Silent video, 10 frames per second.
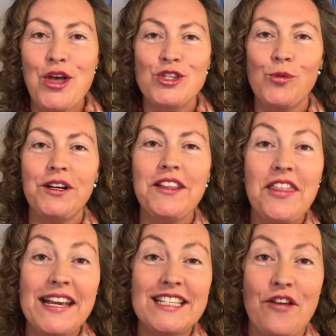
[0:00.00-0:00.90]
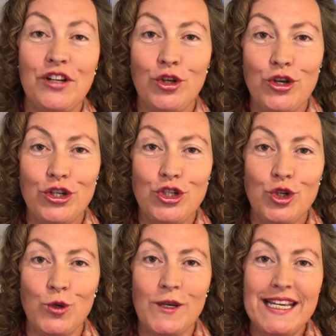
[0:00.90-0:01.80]
So one of the things I've alluded
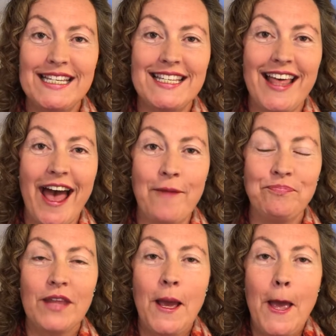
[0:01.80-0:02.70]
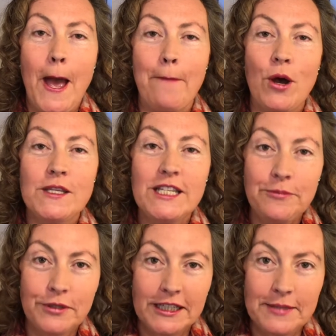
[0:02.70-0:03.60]
to is that a
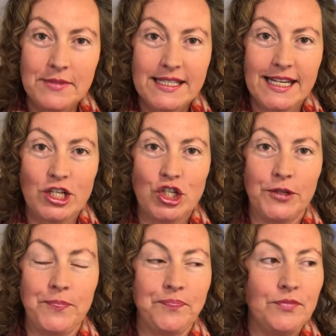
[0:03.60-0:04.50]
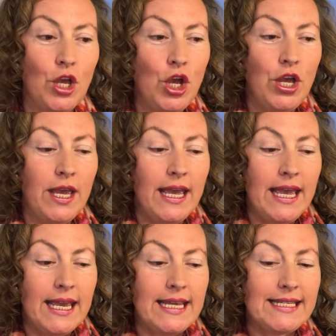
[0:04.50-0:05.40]
Positive Prime session
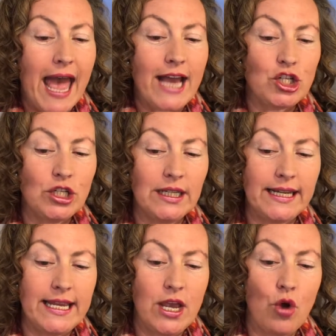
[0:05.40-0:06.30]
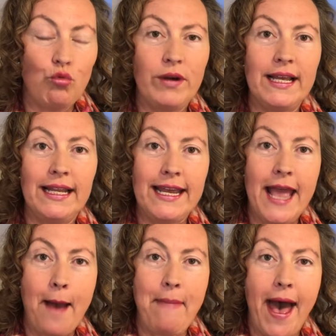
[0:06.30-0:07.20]
is actually
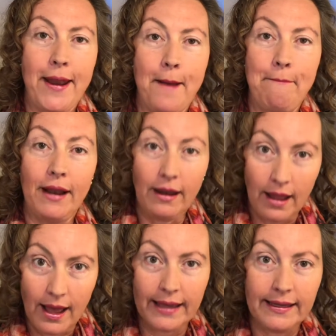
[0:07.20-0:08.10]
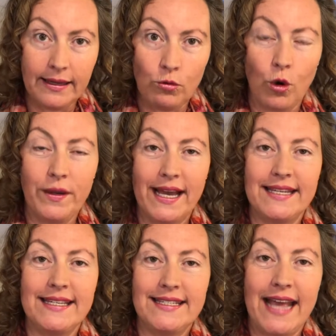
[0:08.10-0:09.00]
really about applying what we
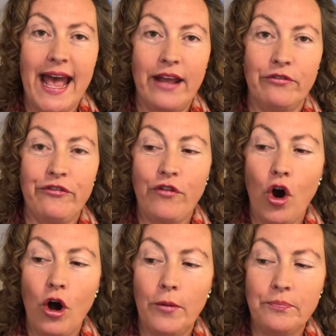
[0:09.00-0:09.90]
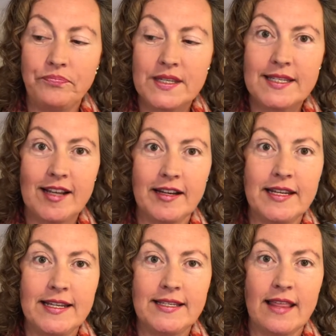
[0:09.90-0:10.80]
understand from
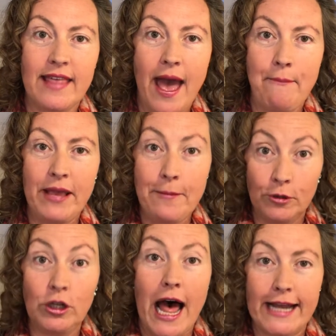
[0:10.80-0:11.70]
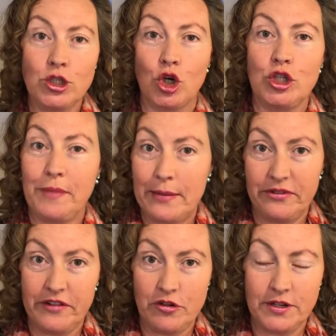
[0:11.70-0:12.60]
studies that people like Dr.
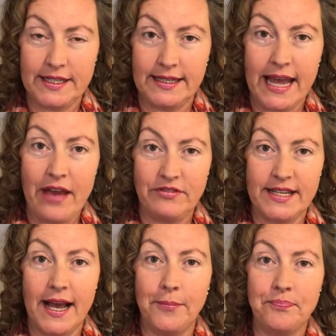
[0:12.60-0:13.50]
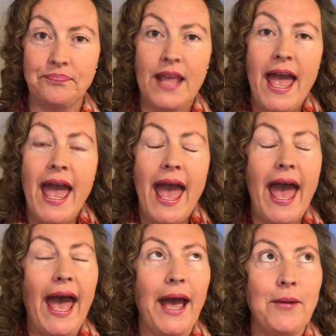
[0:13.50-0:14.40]
Barbara Fredrickson have done.
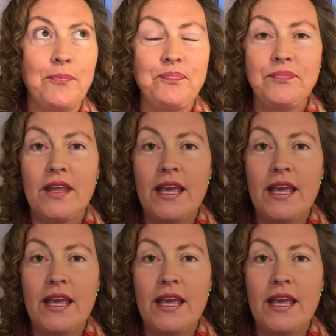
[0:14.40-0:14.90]
And